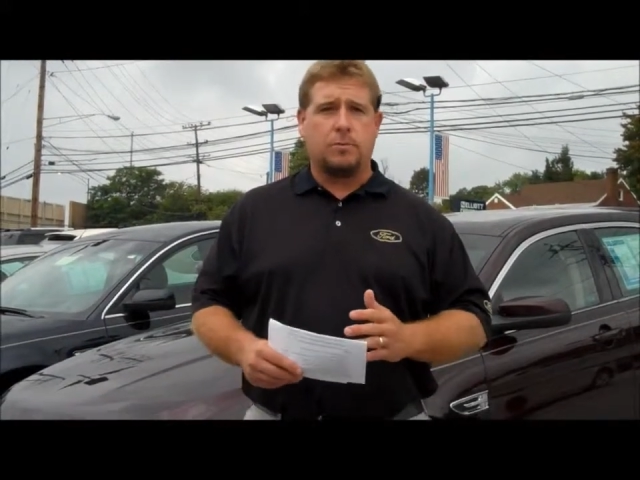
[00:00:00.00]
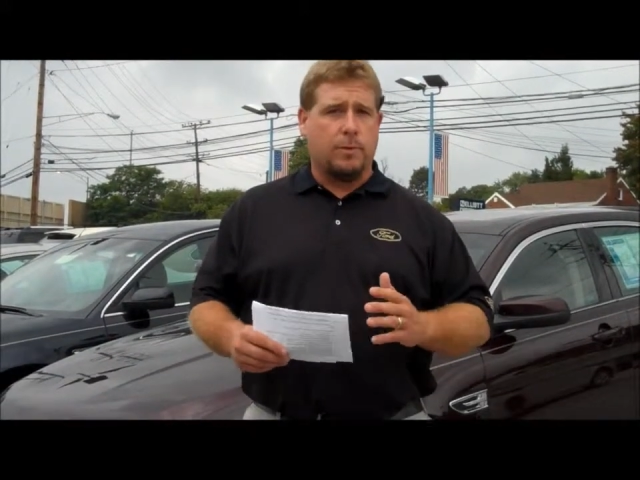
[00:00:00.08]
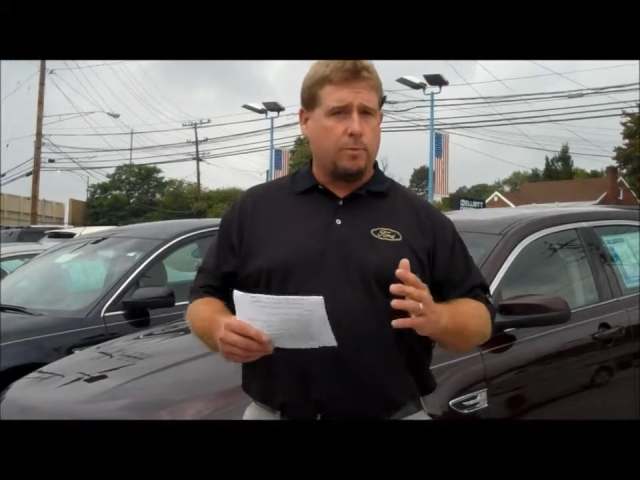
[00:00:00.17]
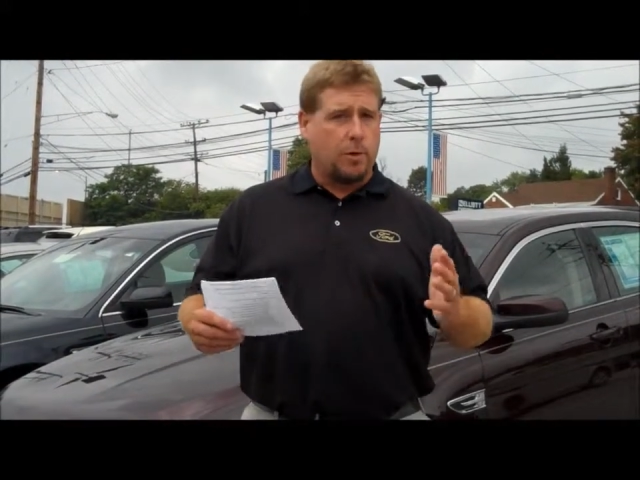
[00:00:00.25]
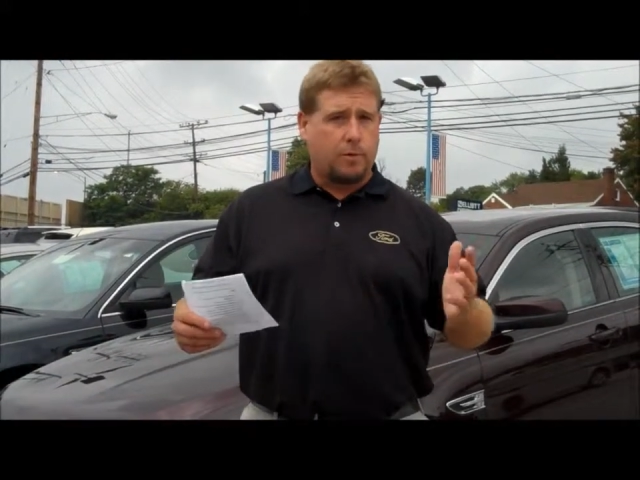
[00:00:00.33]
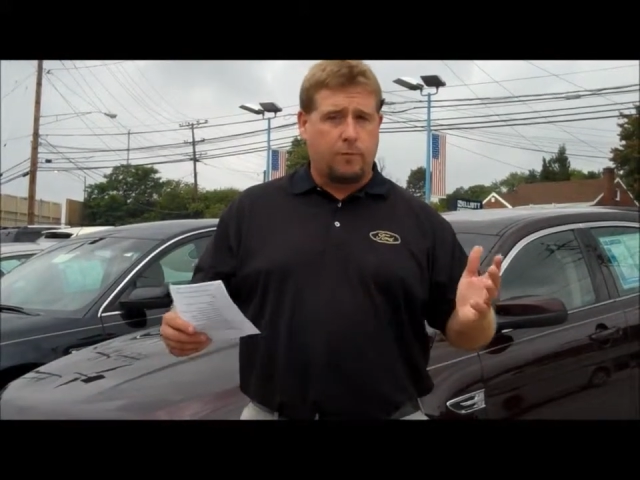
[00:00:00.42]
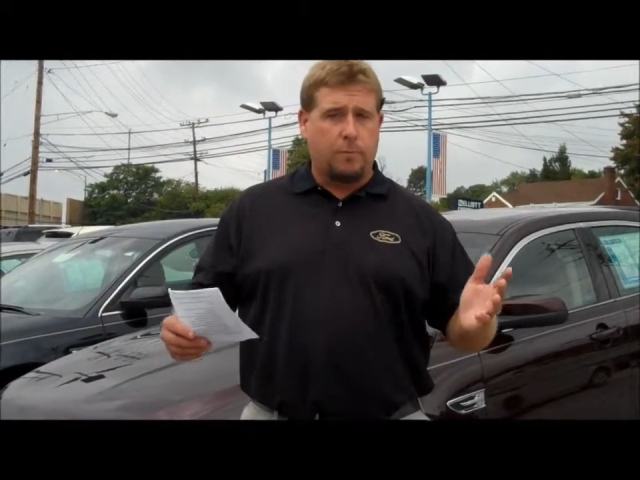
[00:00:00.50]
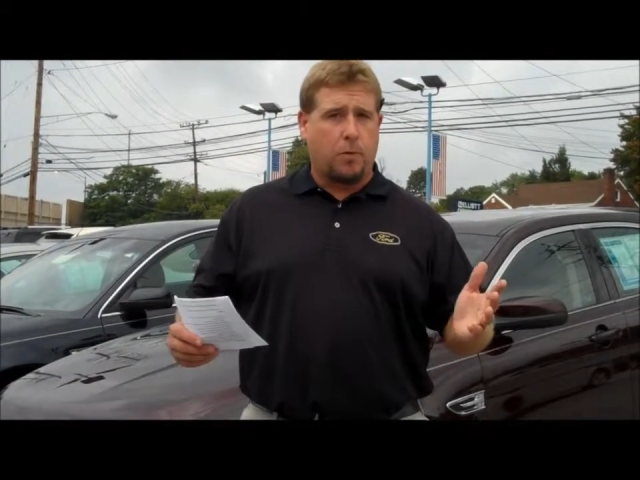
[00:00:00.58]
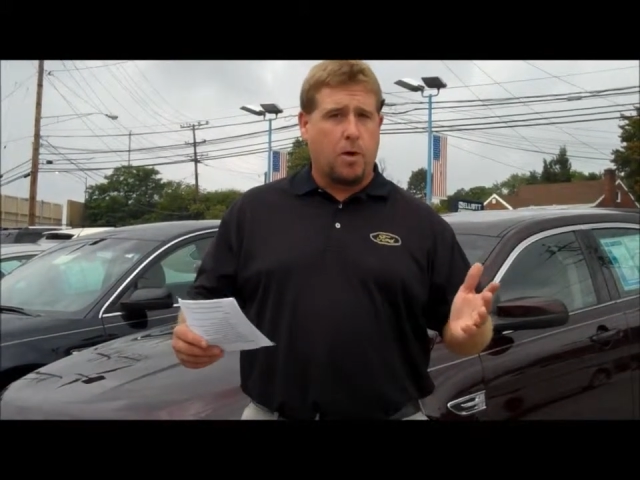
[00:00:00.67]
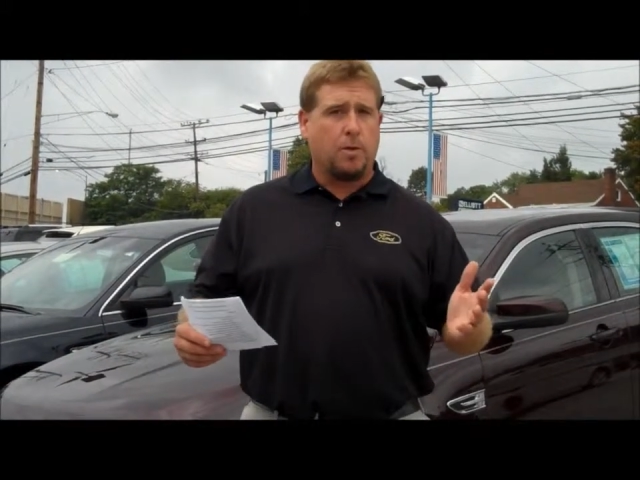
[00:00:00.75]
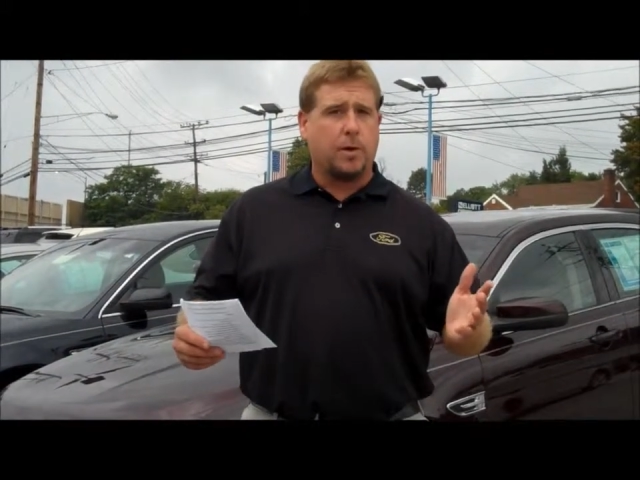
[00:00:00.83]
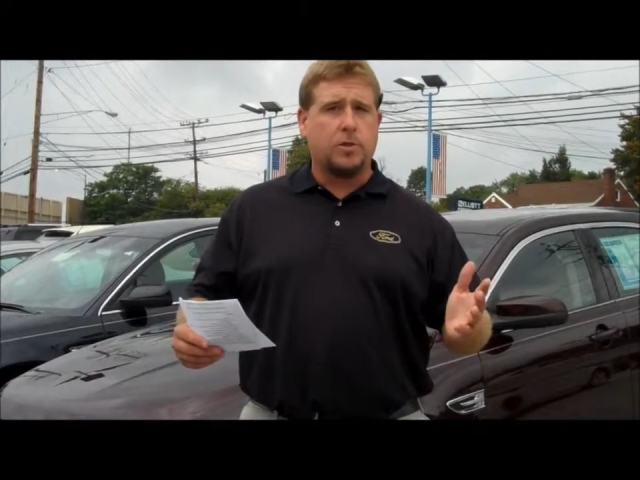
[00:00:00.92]
we look for
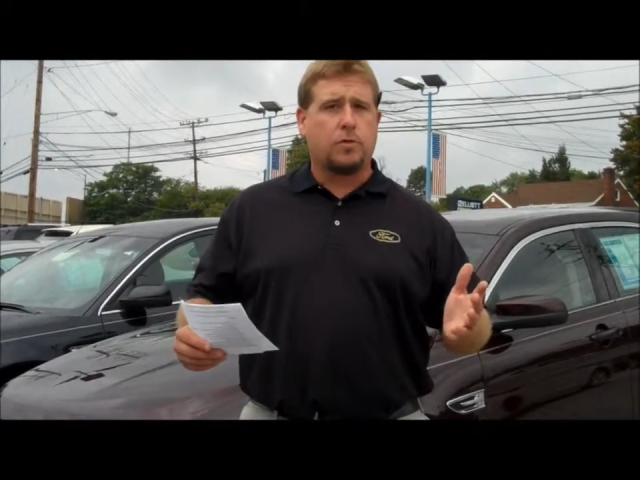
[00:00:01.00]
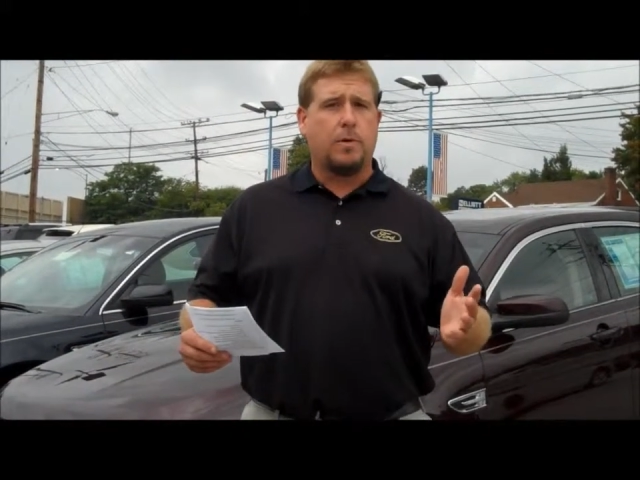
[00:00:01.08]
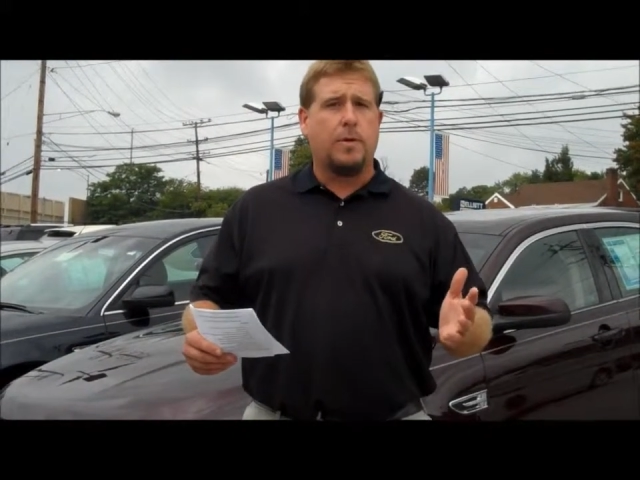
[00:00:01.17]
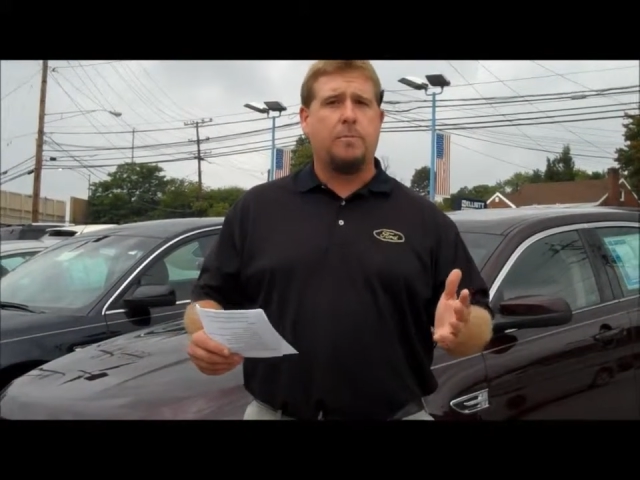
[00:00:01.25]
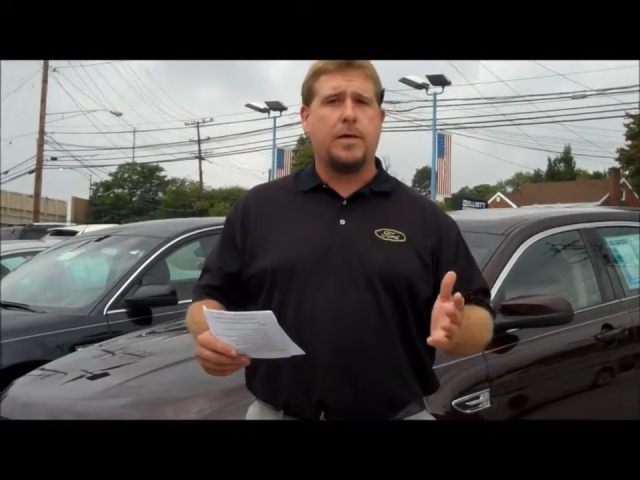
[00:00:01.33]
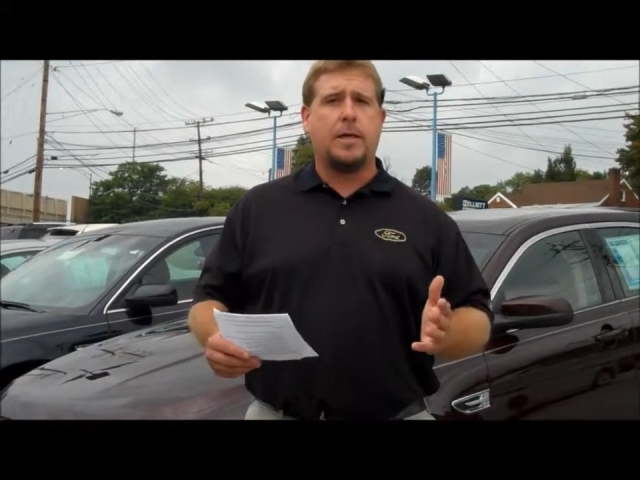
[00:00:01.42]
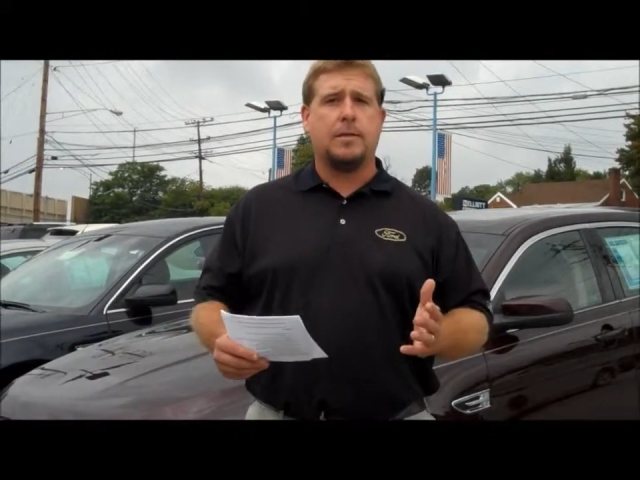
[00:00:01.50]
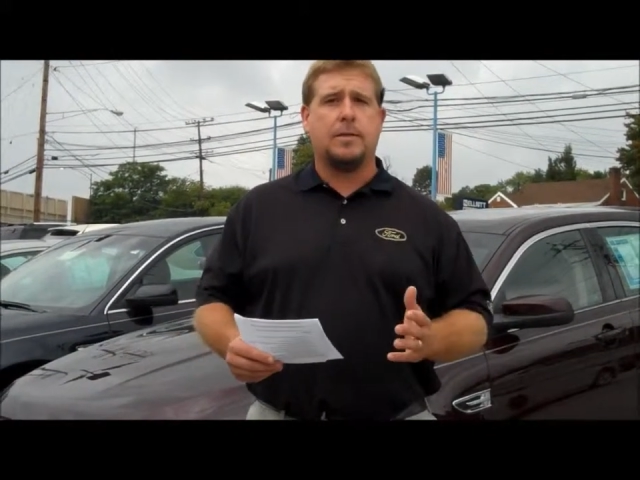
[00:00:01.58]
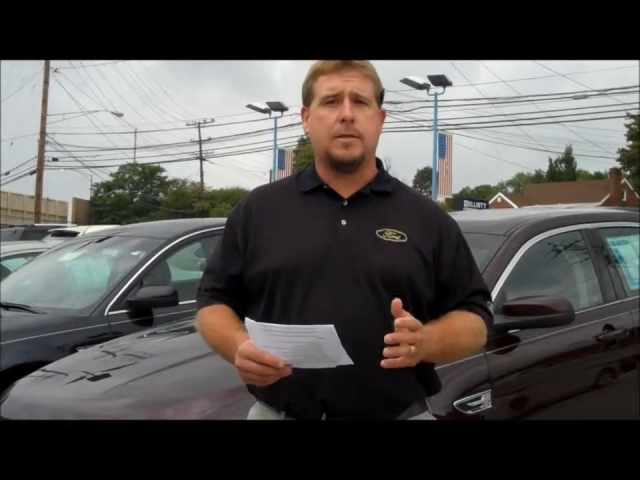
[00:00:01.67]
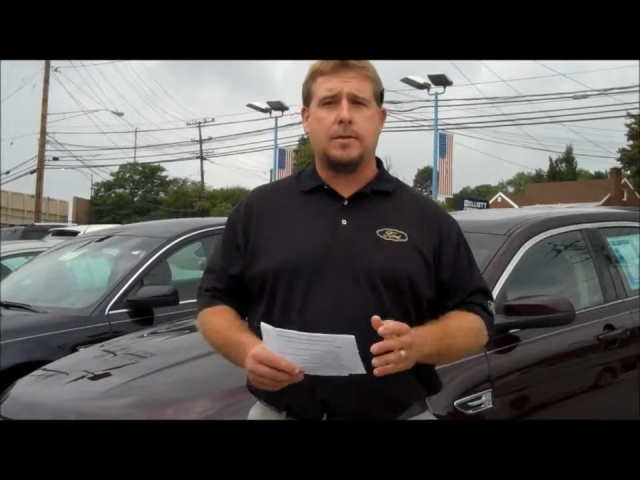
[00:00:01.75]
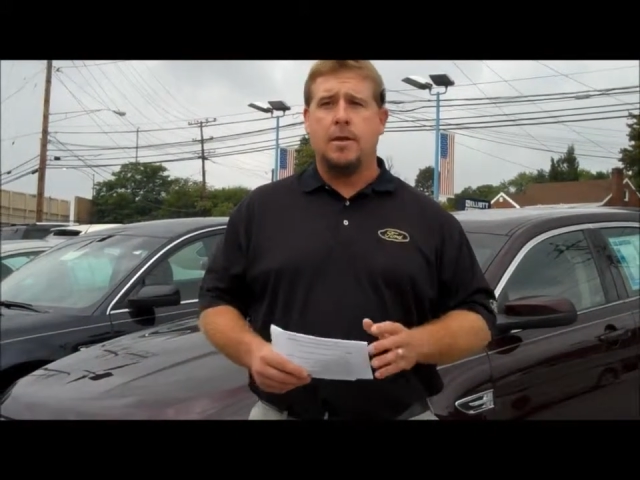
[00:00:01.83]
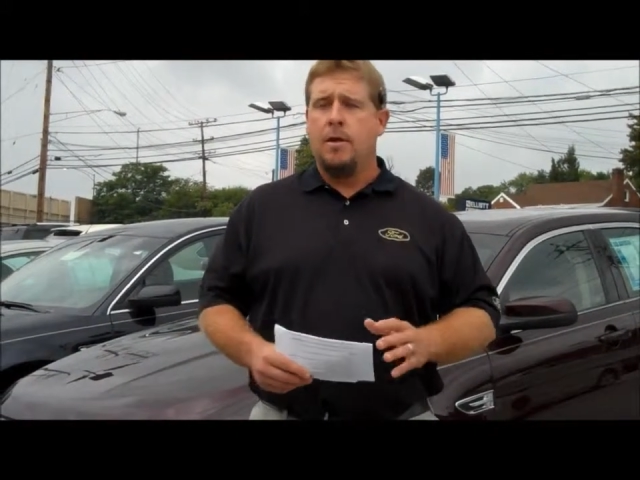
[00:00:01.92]
broken trim pieces.